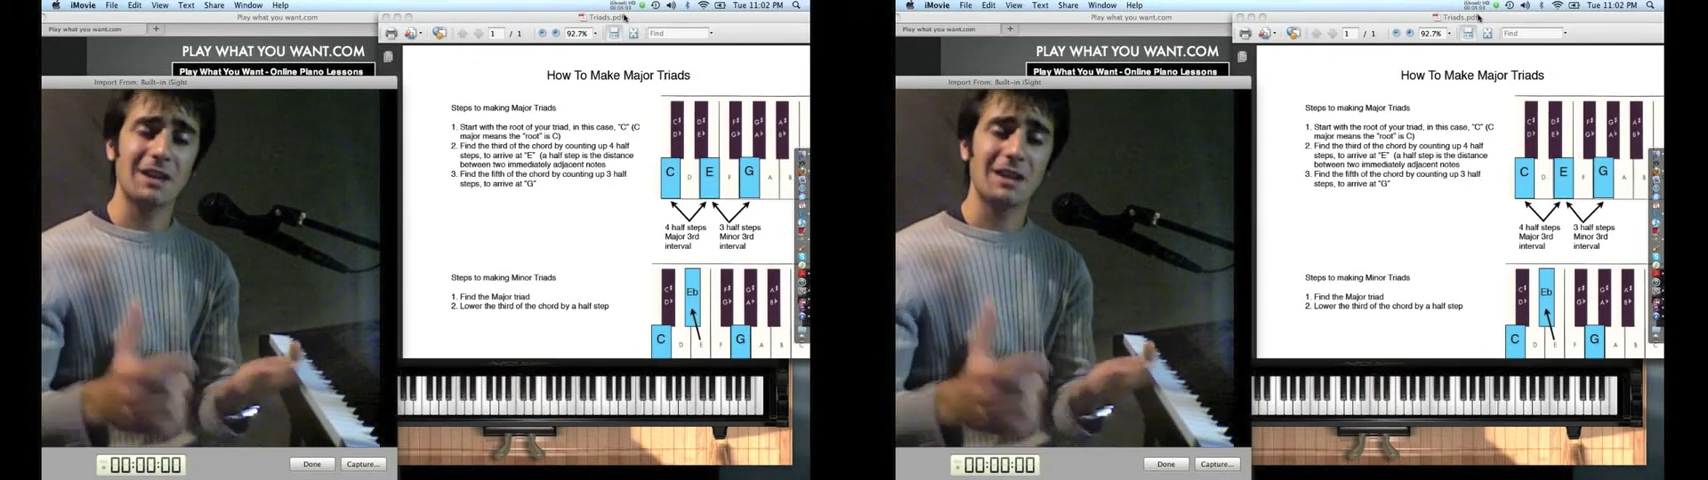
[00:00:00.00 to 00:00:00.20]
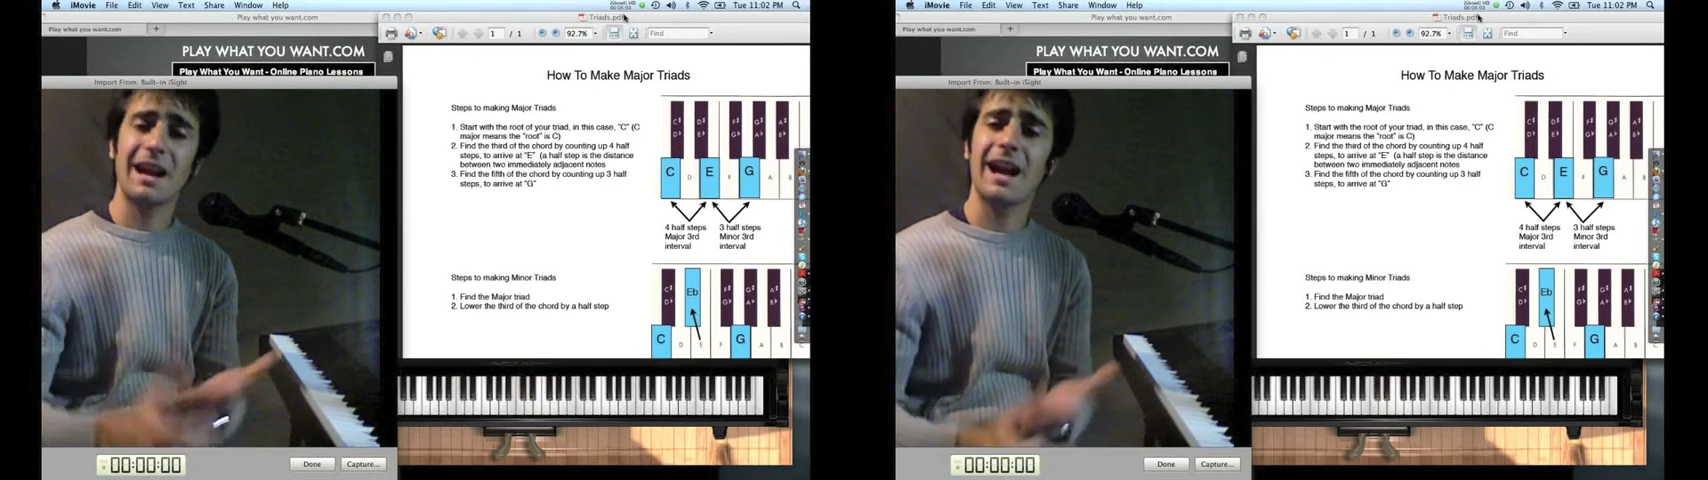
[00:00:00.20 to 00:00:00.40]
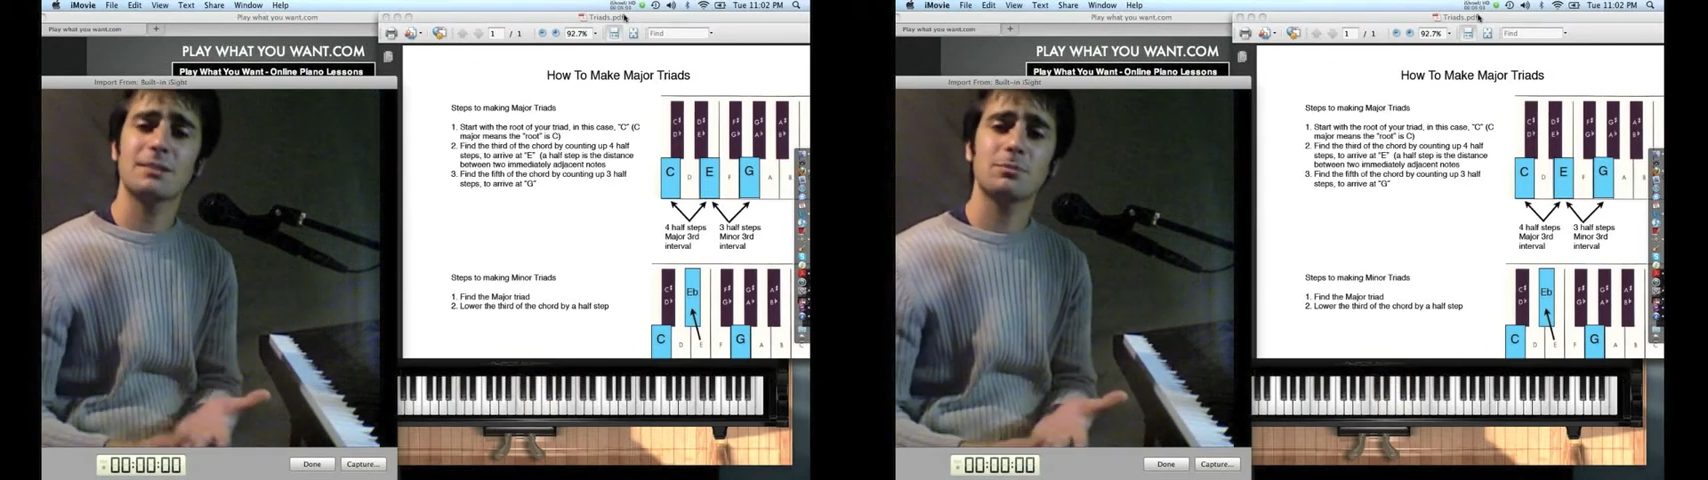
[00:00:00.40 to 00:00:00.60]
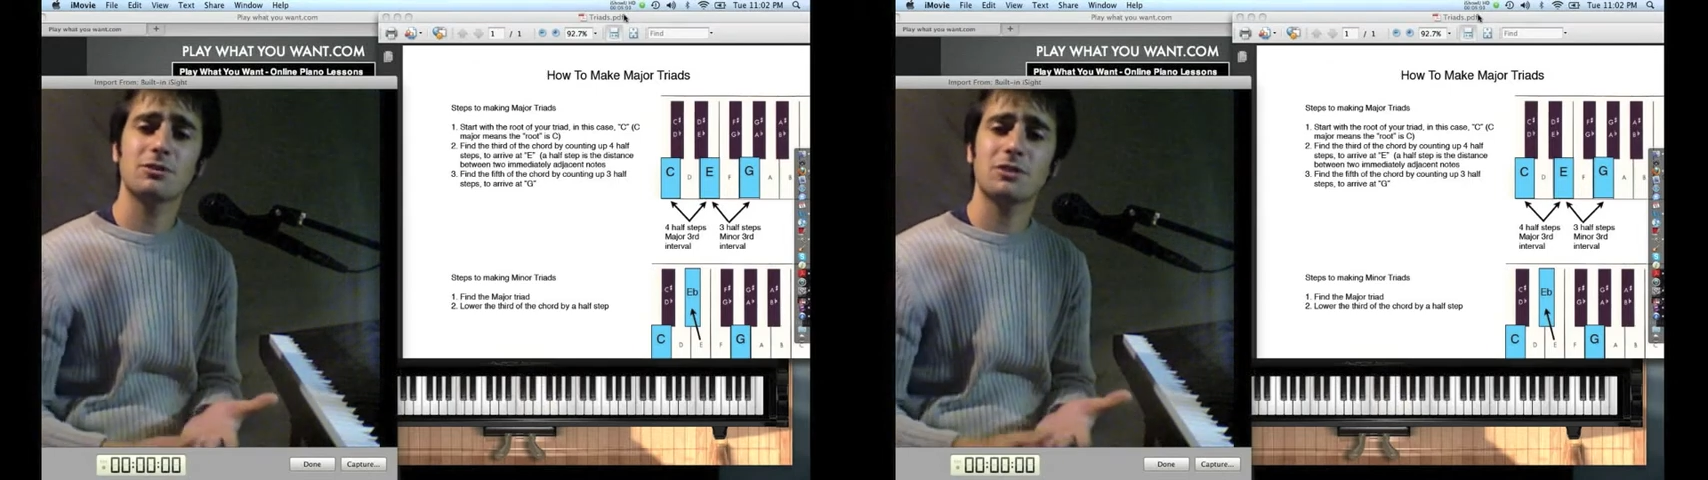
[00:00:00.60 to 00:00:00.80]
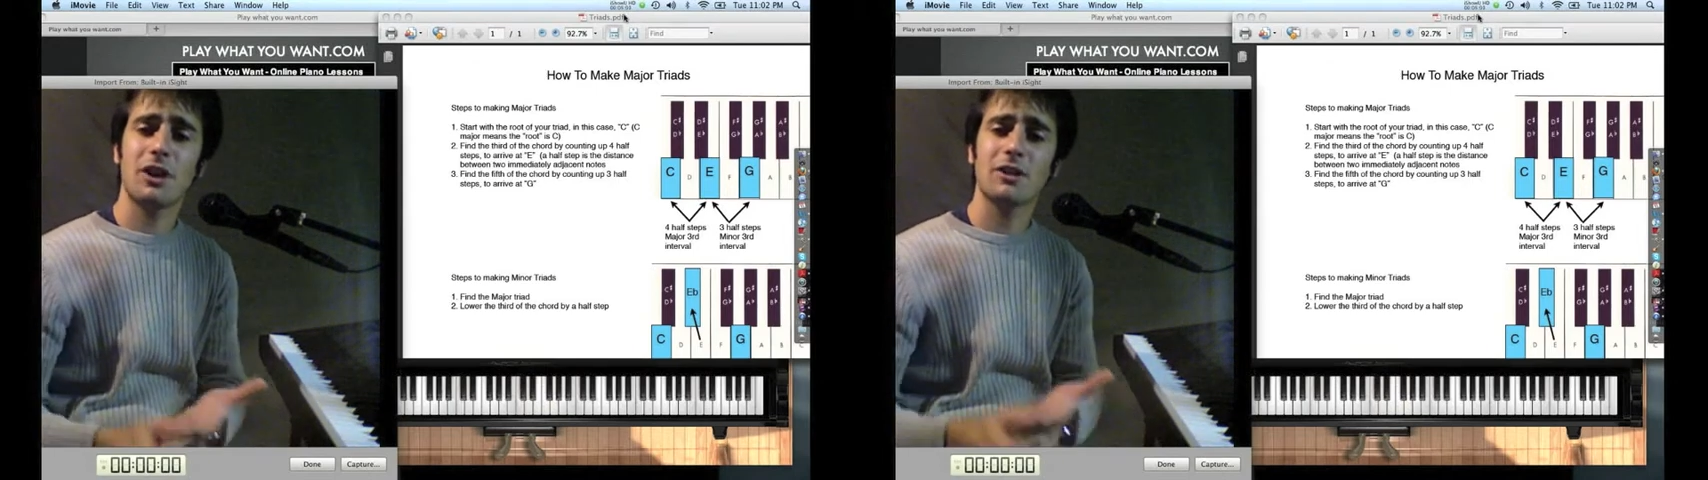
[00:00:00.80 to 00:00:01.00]
gospel
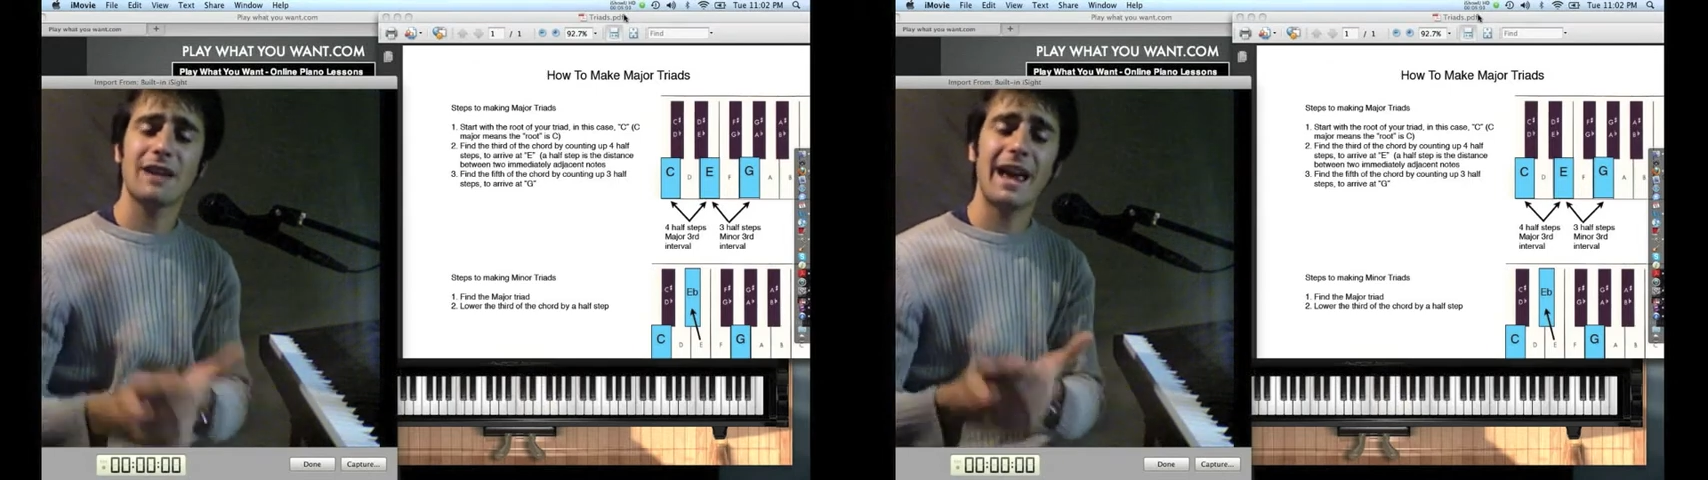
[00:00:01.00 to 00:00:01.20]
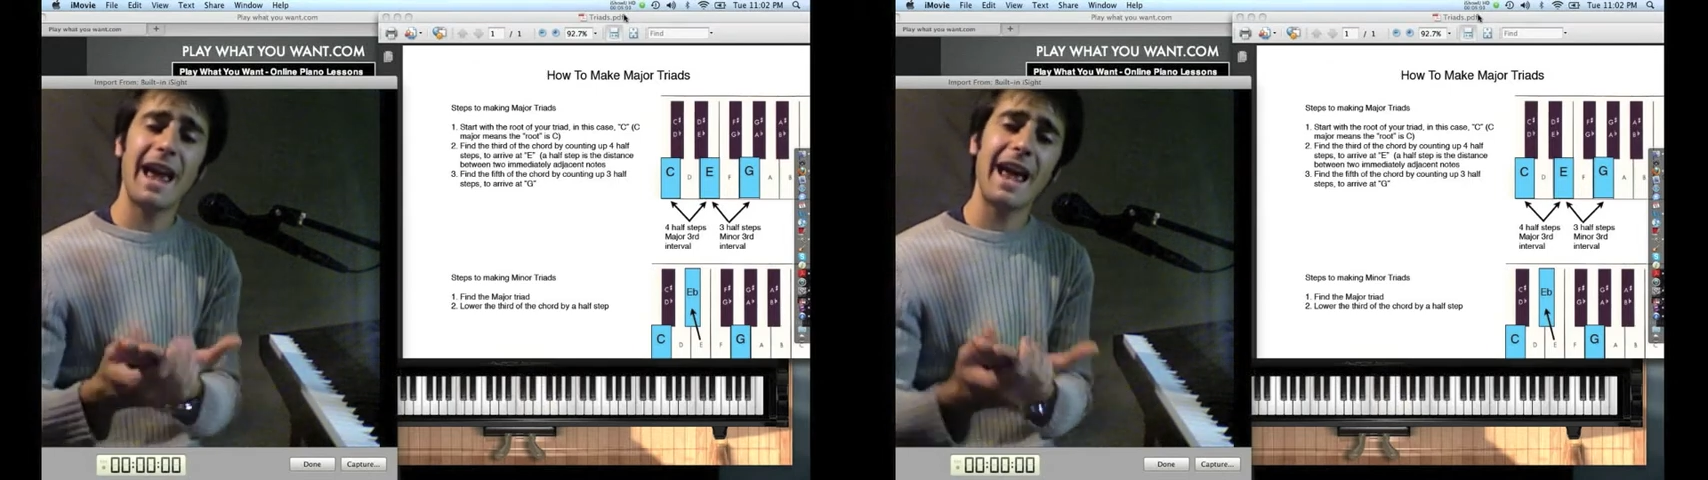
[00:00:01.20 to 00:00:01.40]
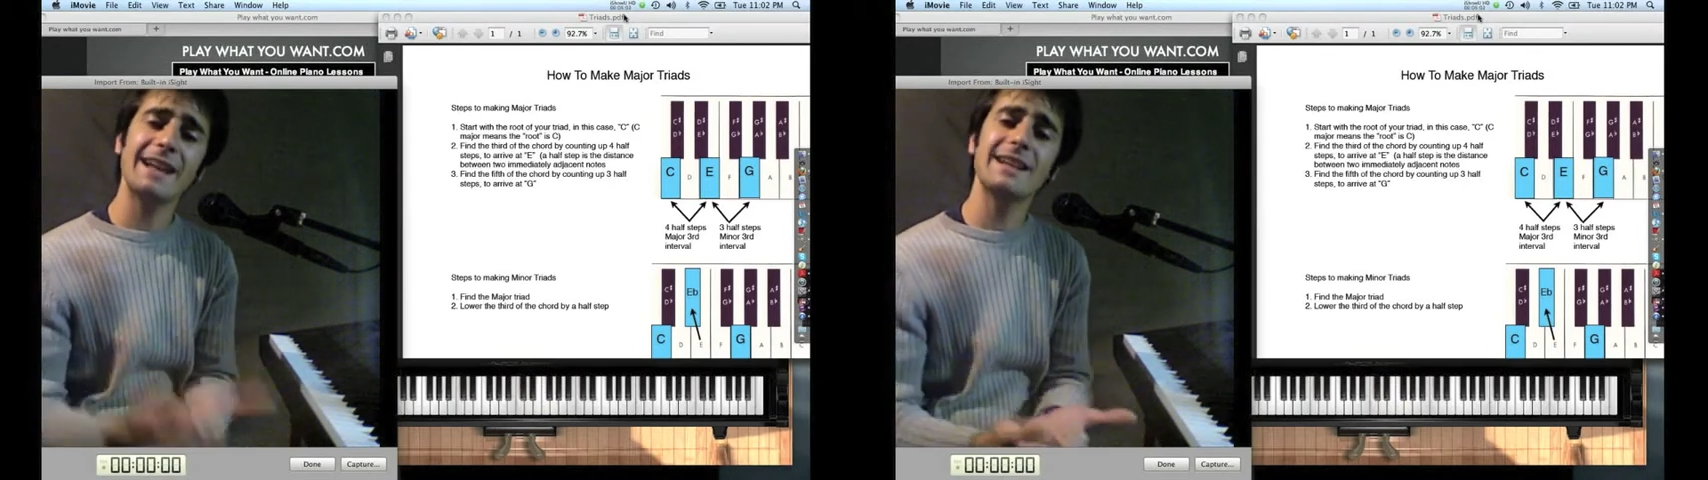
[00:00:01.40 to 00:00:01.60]
songs, any